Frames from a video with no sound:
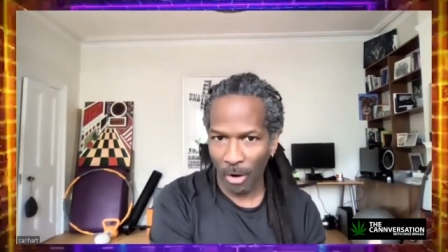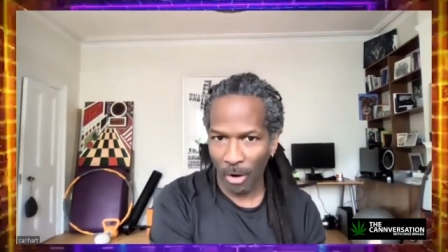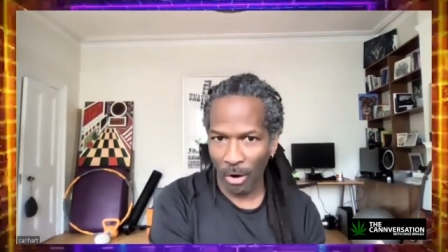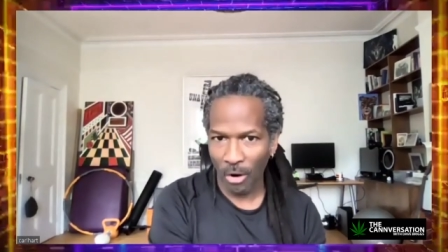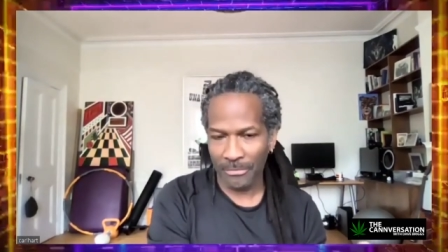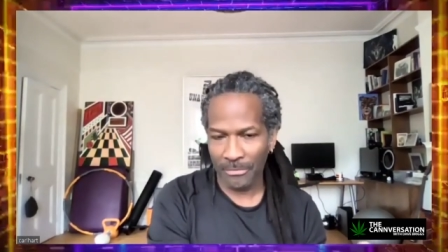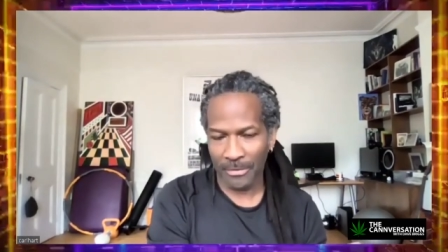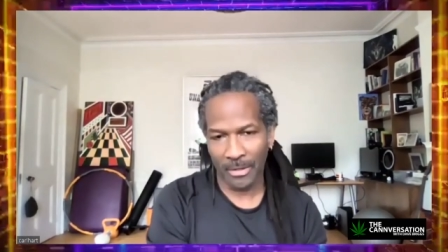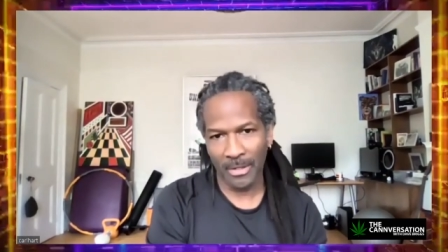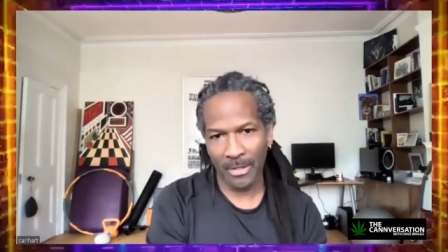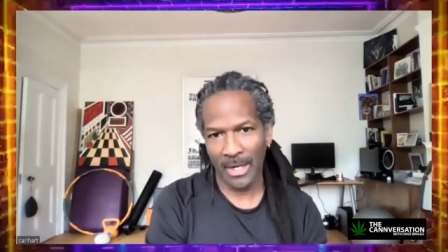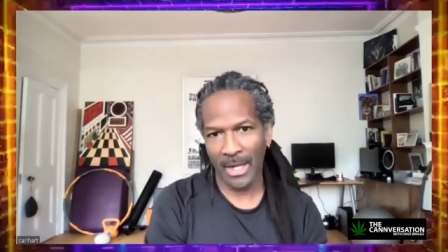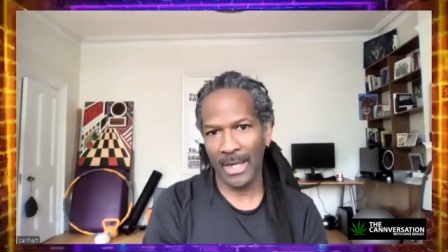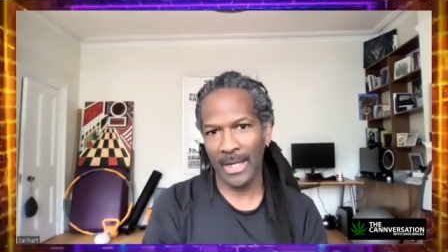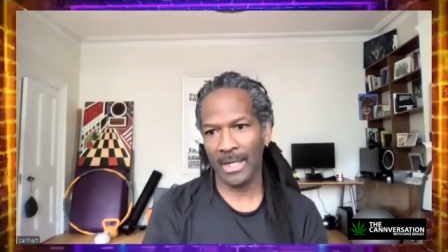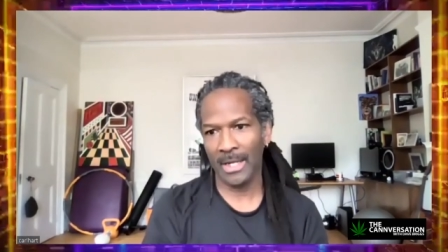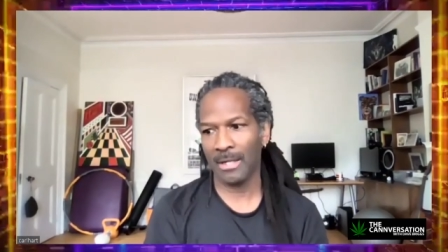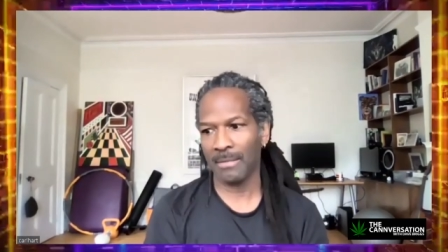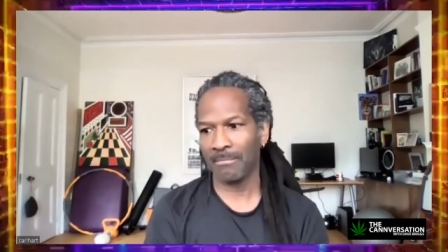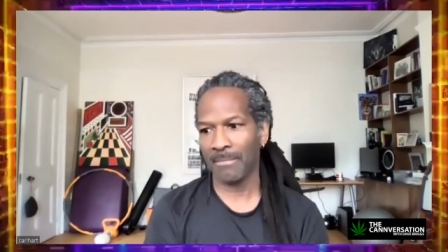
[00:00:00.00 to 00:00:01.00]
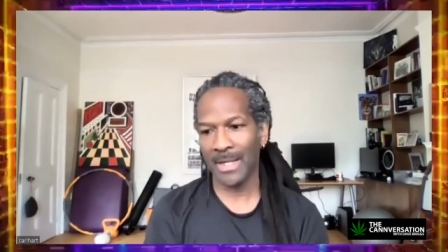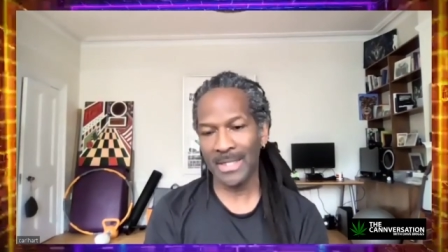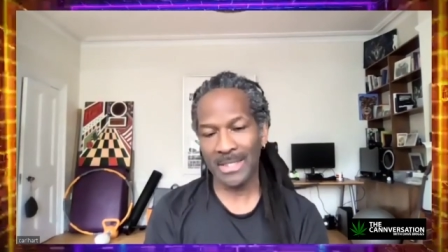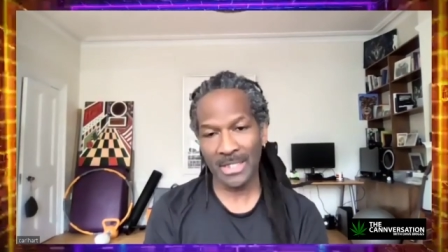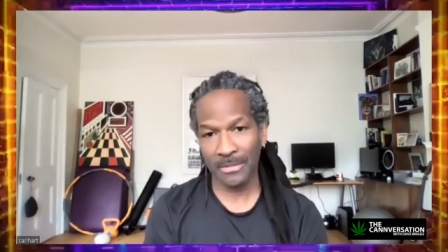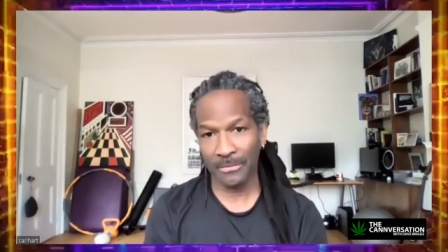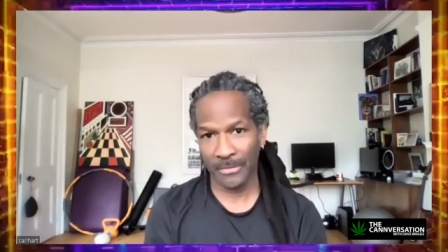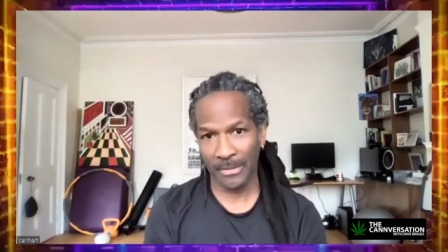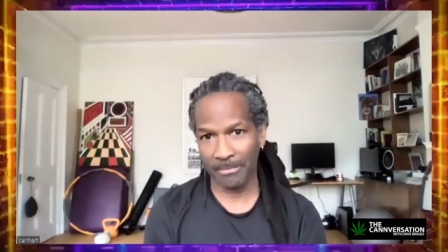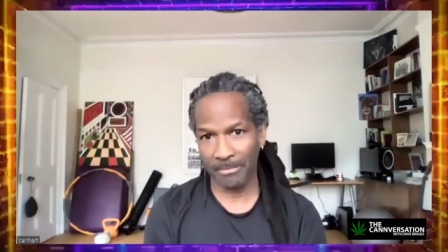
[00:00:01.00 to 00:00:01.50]
over and
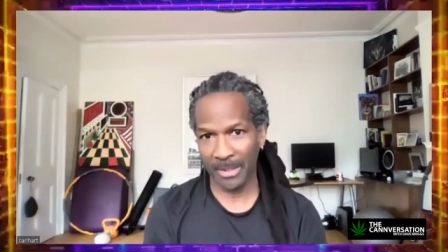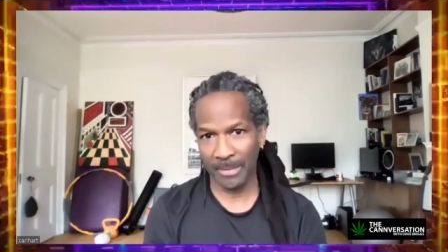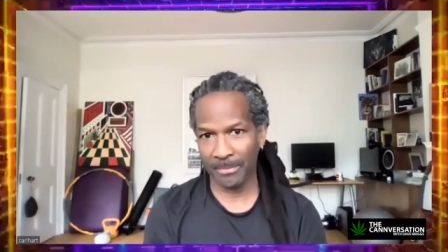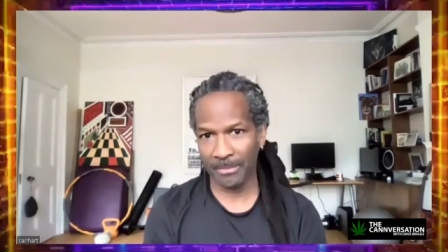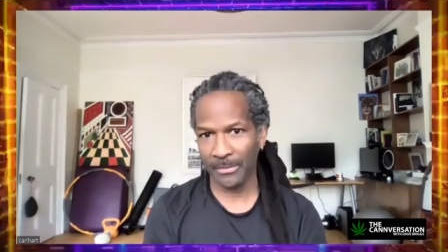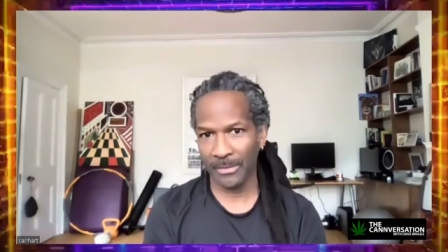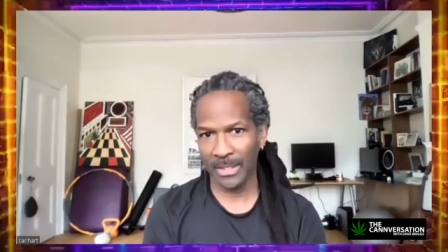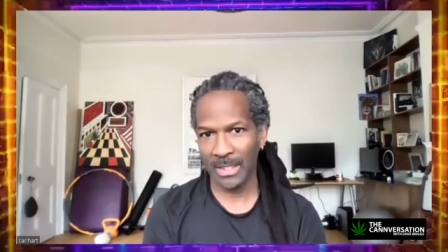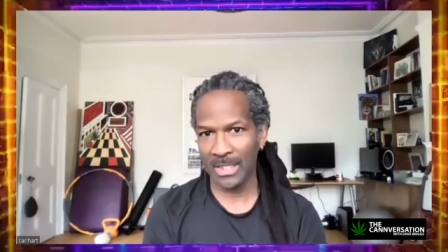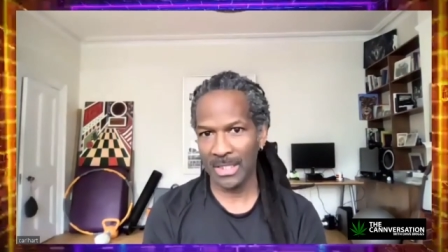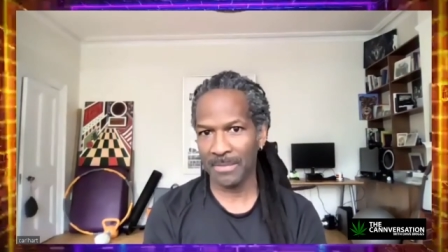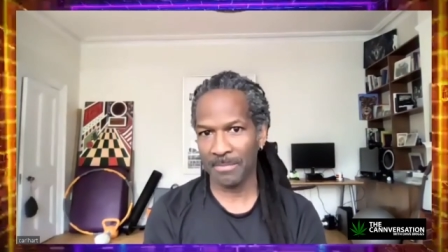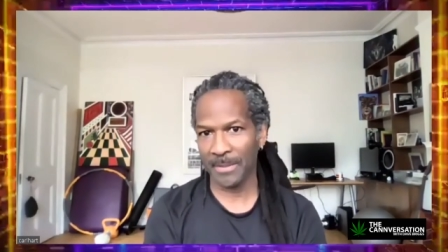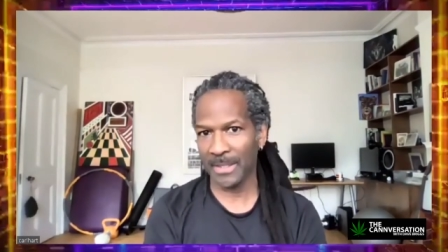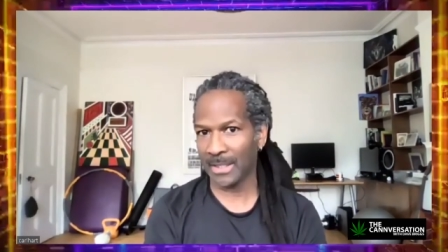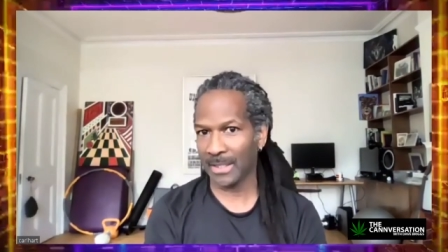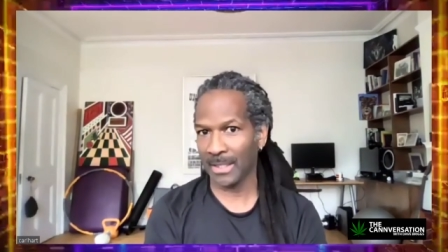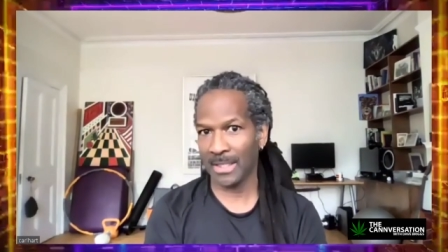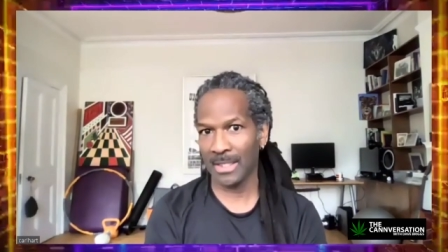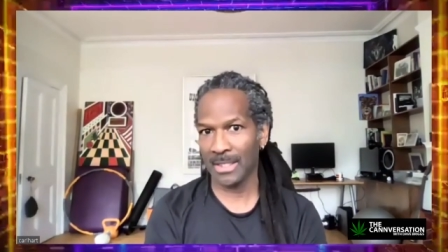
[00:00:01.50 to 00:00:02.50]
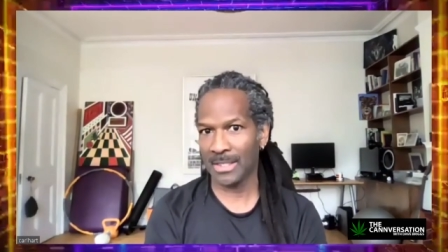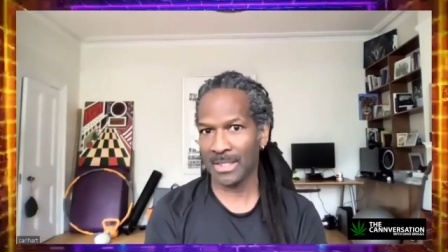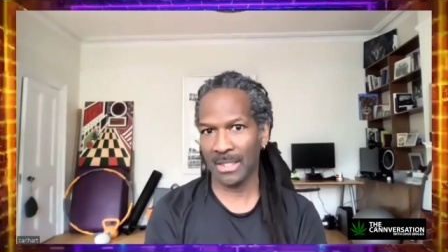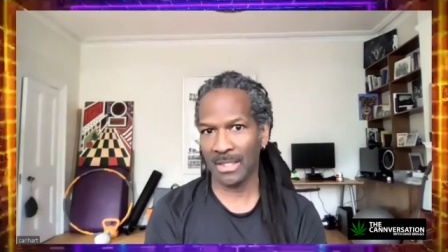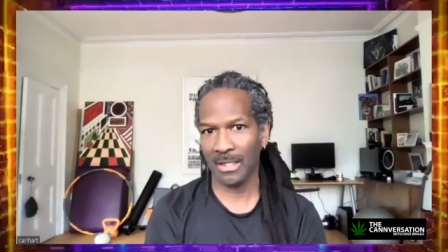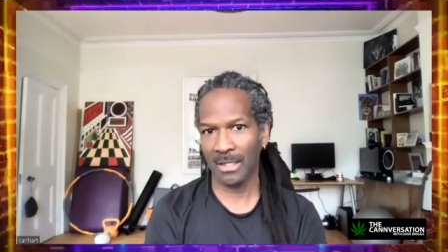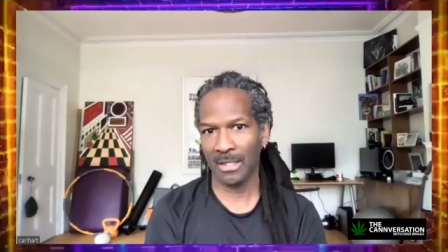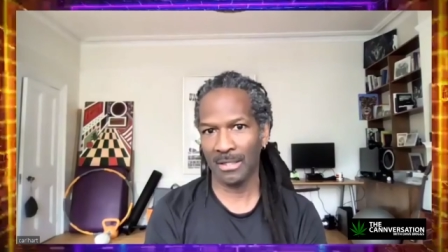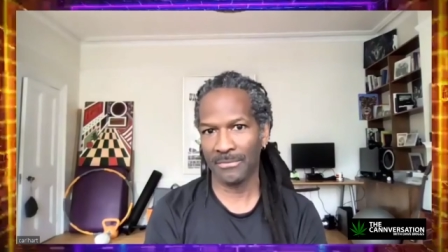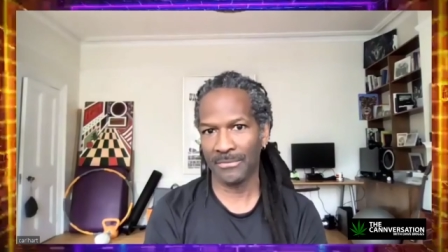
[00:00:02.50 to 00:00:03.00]
messing with people is because
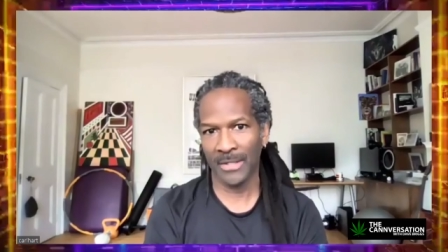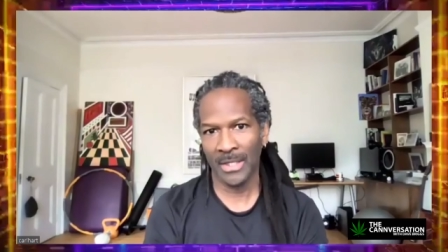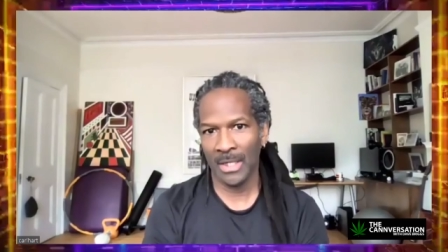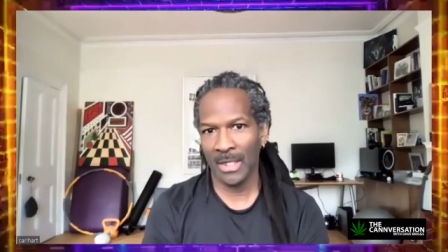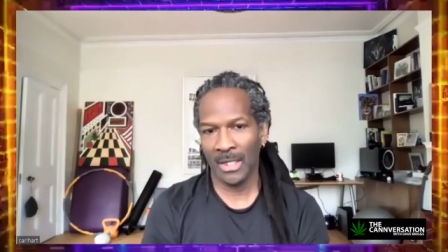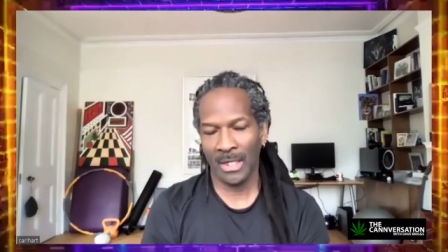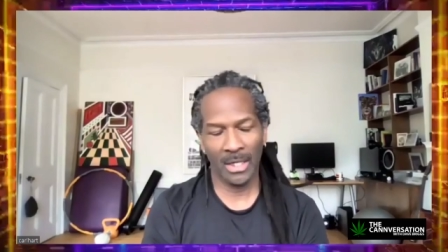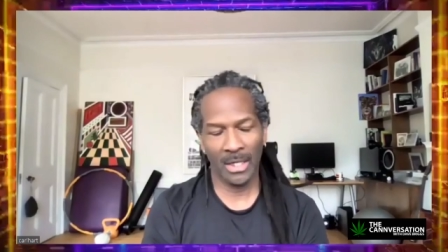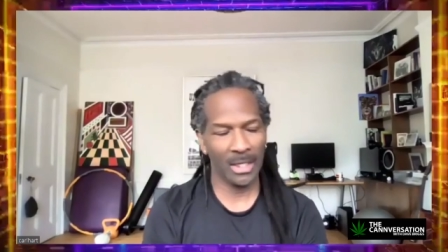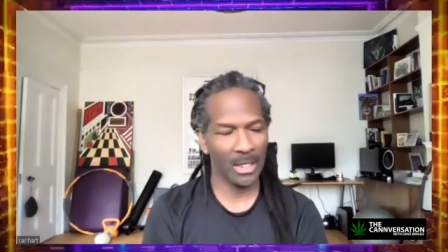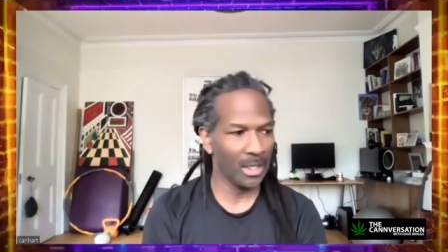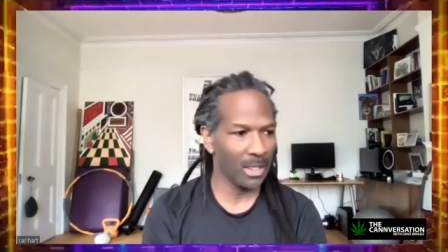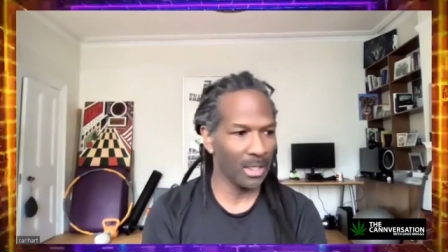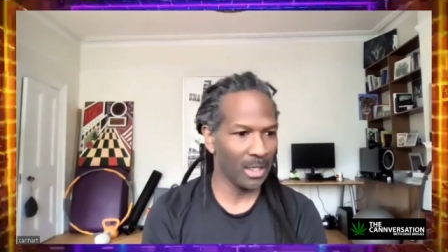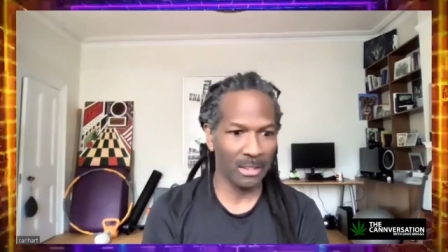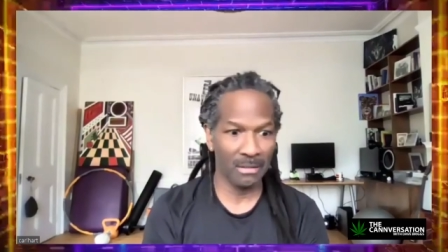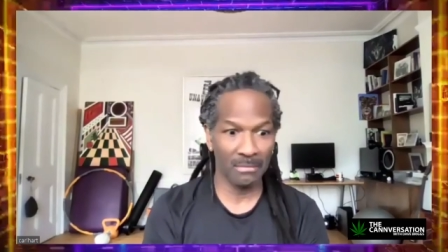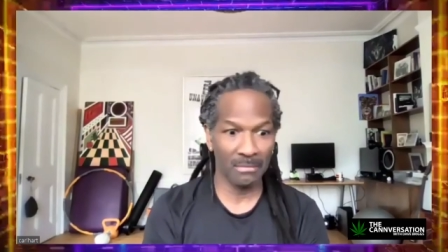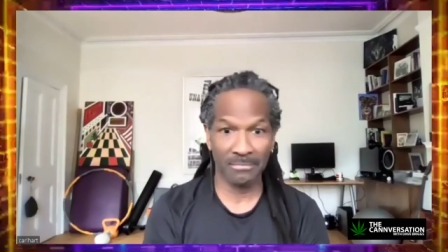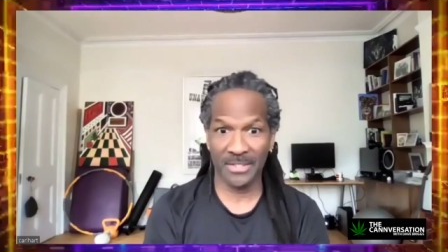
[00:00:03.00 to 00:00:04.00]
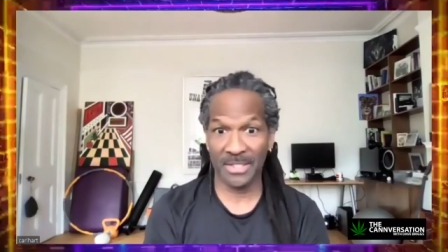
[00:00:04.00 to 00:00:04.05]
of uh,